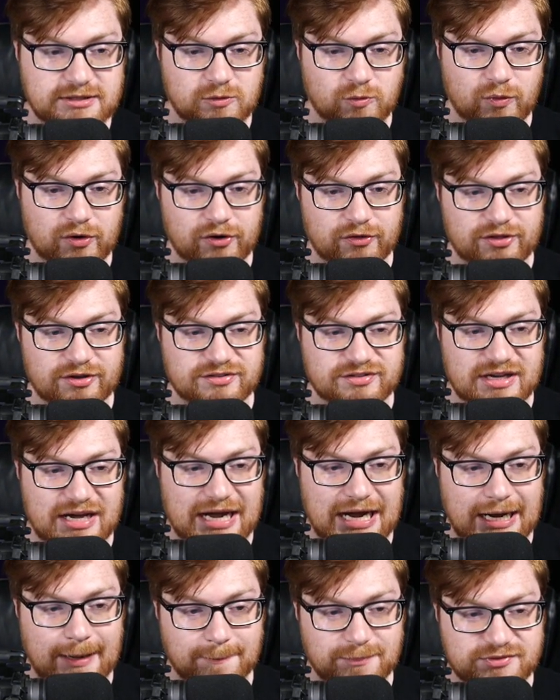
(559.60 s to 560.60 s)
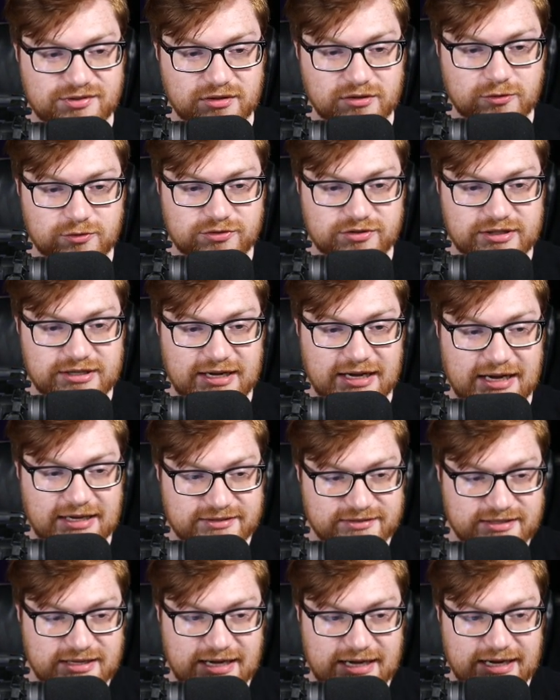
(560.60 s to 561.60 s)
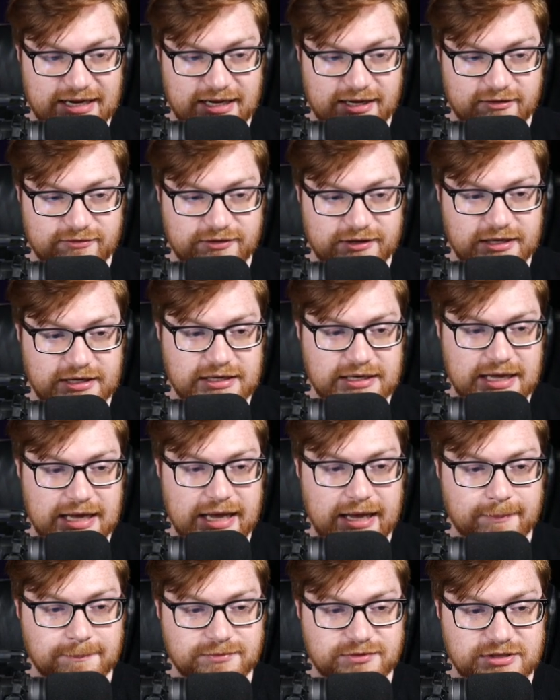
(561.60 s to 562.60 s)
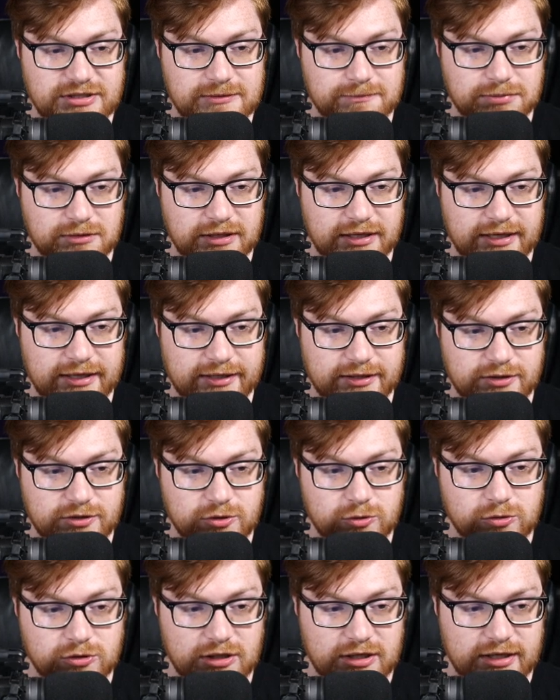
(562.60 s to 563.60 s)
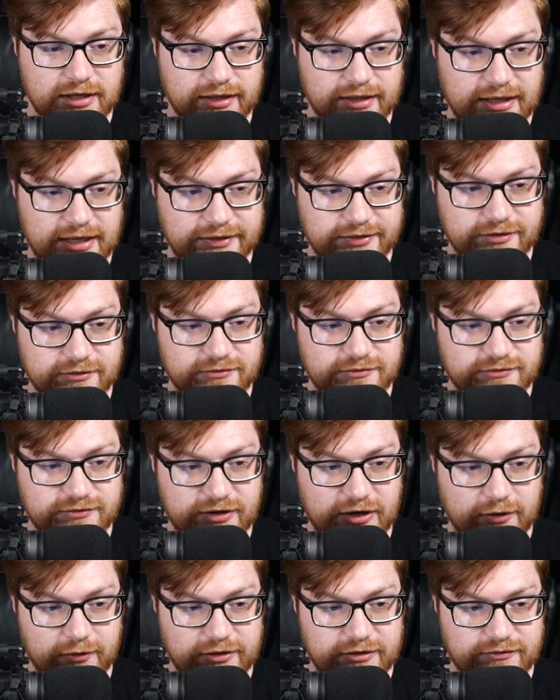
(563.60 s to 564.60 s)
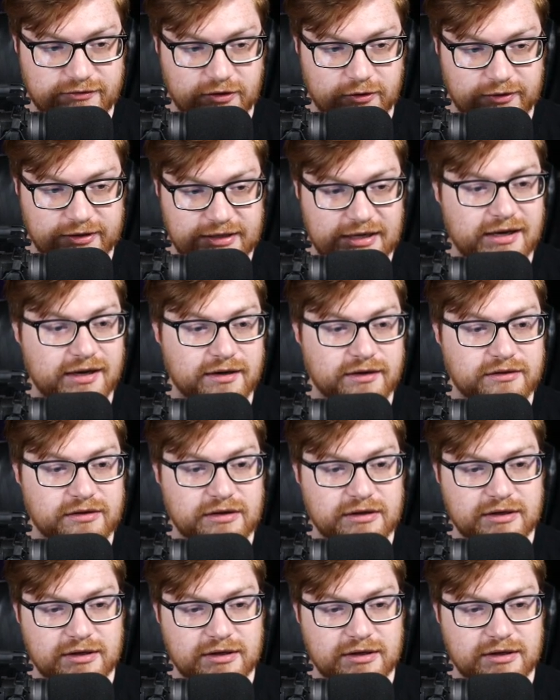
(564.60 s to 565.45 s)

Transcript: where this absolutely has to have an empty blank new line at the very, very end.